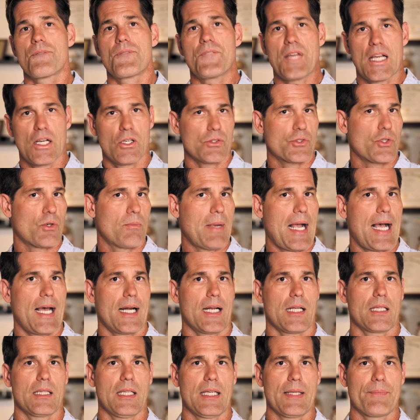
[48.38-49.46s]
fell
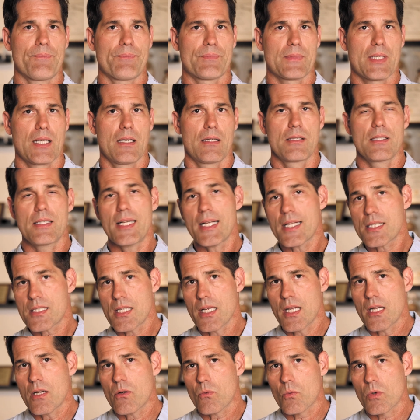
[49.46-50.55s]
dramatically. The
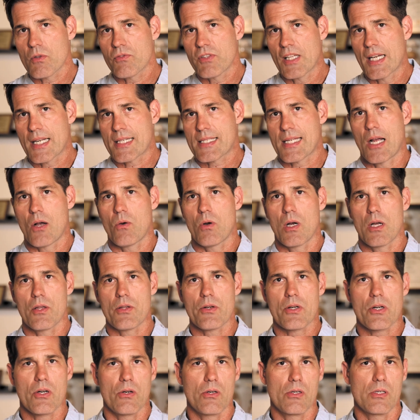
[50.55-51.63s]
Dixie reflects how
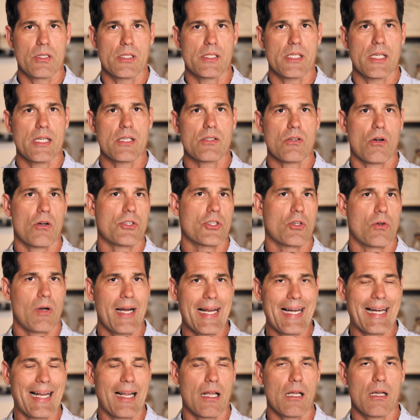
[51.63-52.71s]
other currencies are
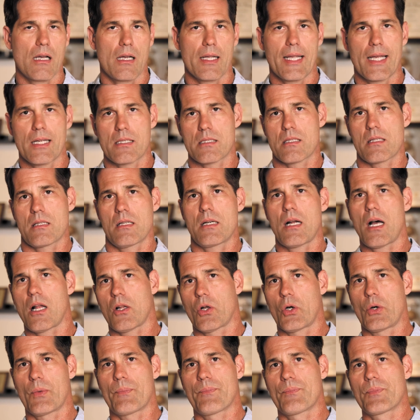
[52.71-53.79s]
trading against the
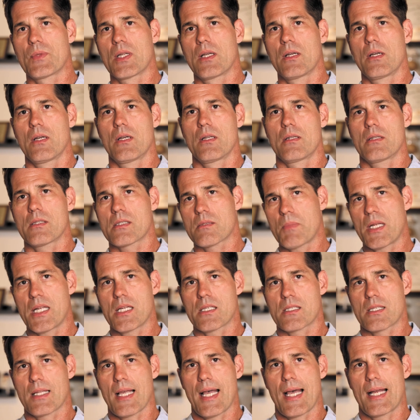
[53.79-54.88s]
dollar. This
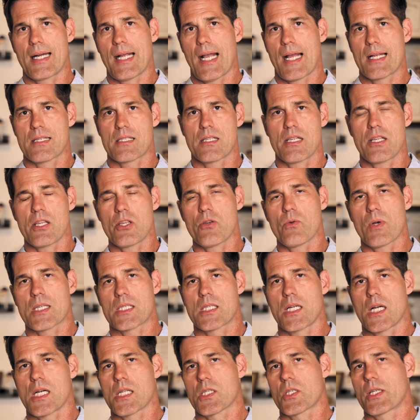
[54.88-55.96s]
means that as the
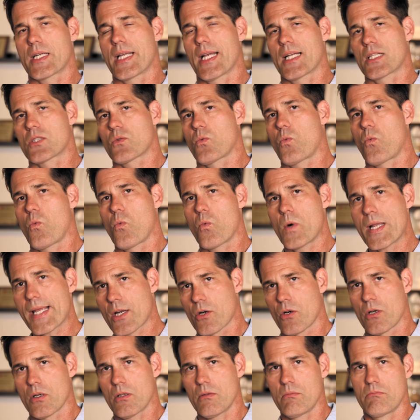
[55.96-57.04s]
US dollar gets
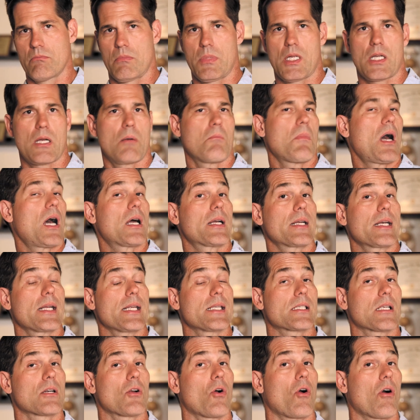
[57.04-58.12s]
weaker,
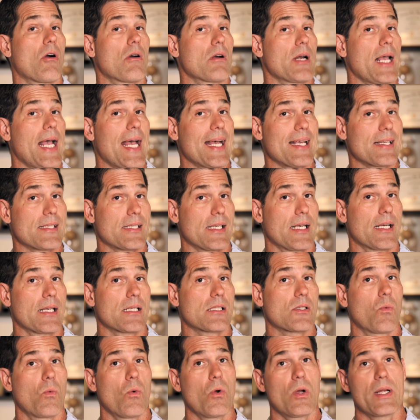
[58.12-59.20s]
commodities and hard
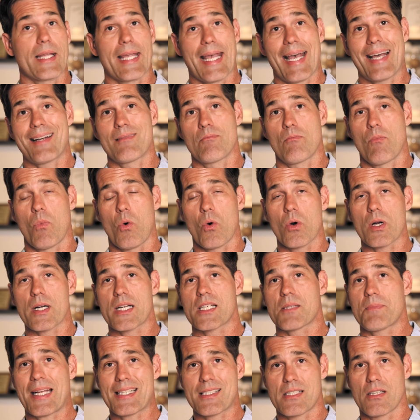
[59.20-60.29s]
assets will get more
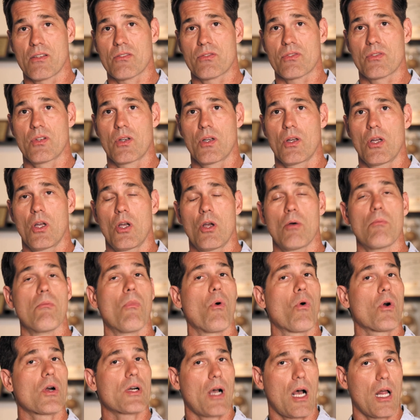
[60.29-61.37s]
expensive,
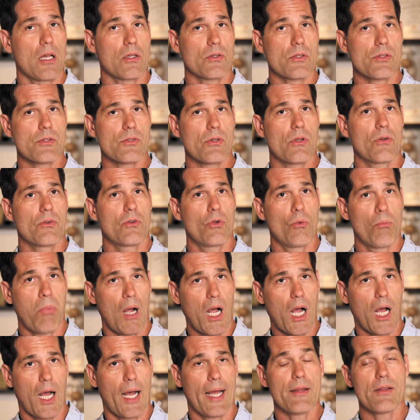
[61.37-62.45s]
more dollars to
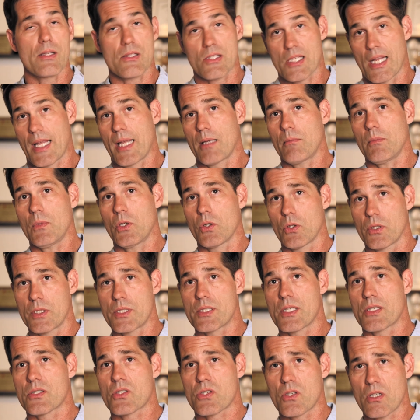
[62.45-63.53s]
buy the same goods and